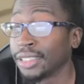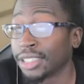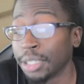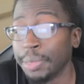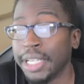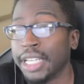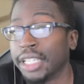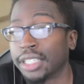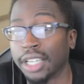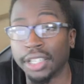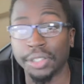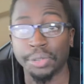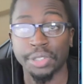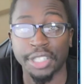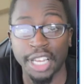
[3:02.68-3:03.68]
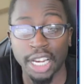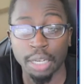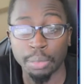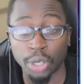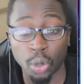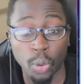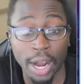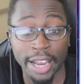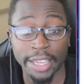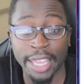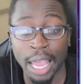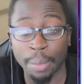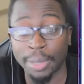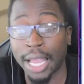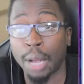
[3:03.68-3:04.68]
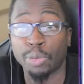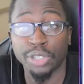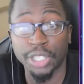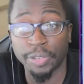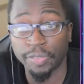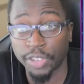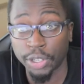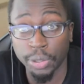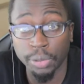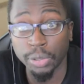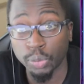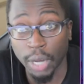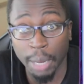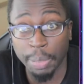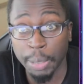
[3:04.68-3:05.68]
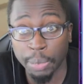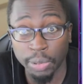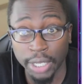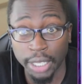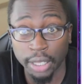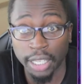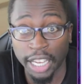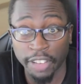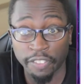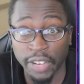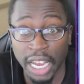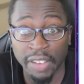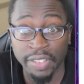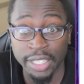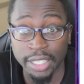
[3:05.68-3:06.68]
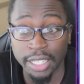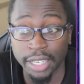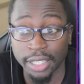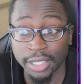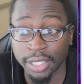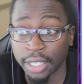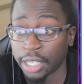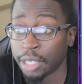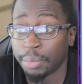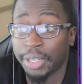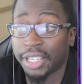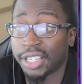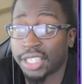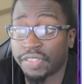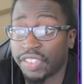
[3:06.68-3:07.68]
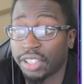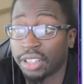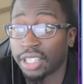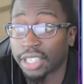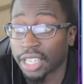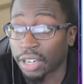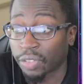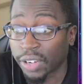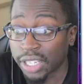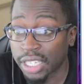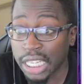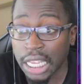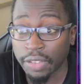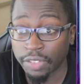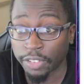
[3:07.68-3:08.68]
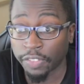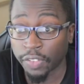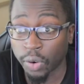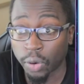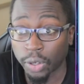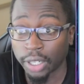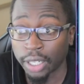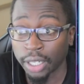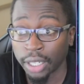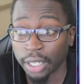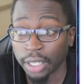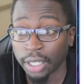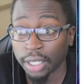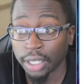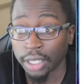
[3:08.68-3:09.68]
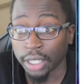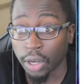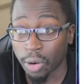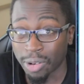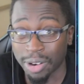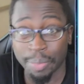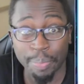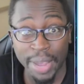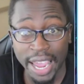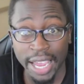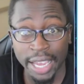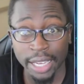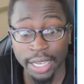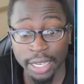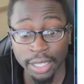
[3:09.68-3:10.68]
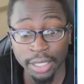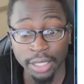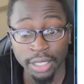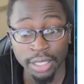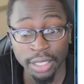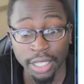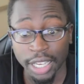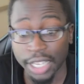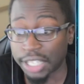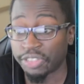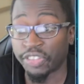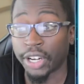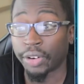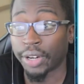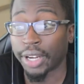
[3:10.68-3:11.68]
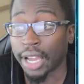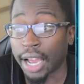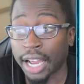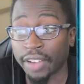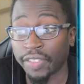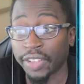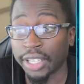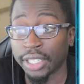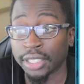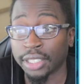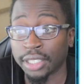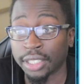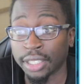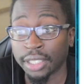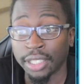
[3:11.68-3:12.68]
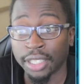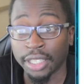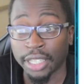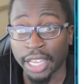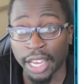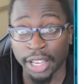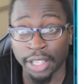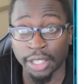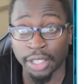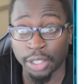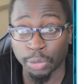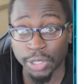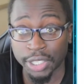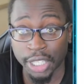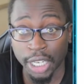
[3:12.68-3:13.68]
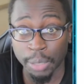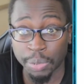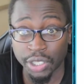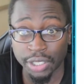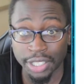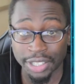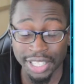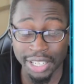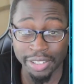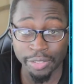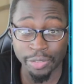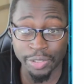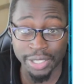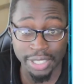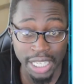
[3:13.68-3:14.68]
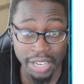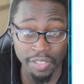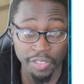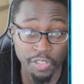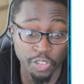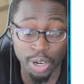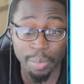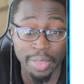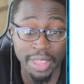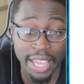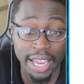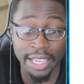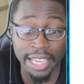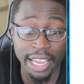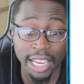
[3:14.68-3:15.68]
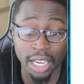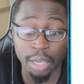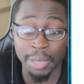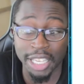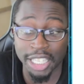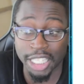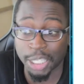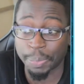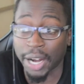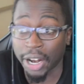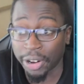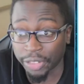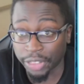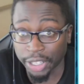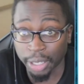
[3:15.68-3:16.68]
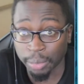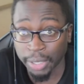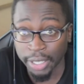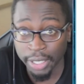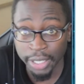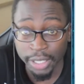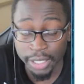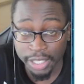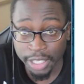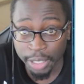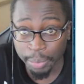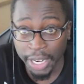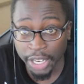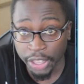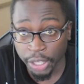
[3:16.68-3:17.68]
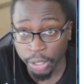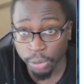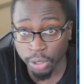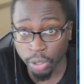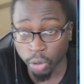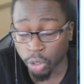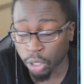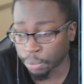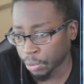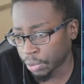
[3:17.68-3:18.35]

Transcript: To me, it's understandable why Capcom was confused, why people didn't like 5 and 6, because if you look at Resident Evil 4 going back, it's very obvious that the reception that they received from that game inspired them to make those horrible